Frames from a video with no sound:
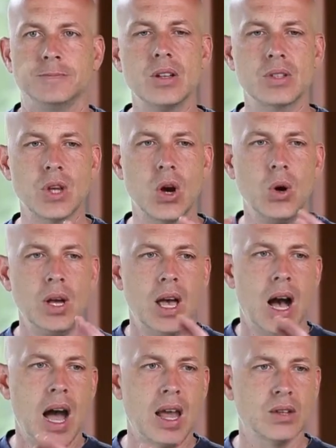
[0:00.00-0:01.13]
So
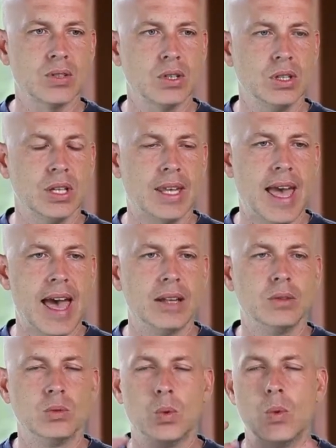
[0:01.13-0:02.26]
I also look at
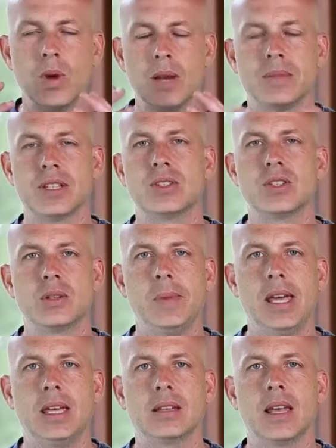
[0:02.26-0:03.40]
when I'm decision
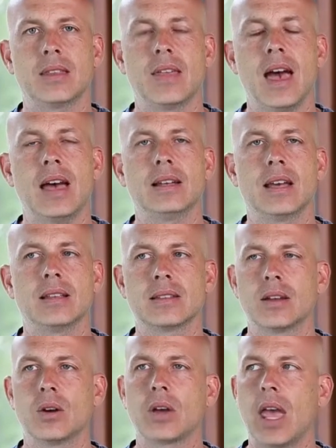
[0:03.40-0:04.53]
making like that, and I
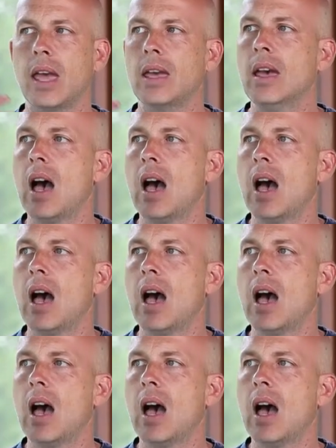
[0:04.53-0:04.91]
say, okay,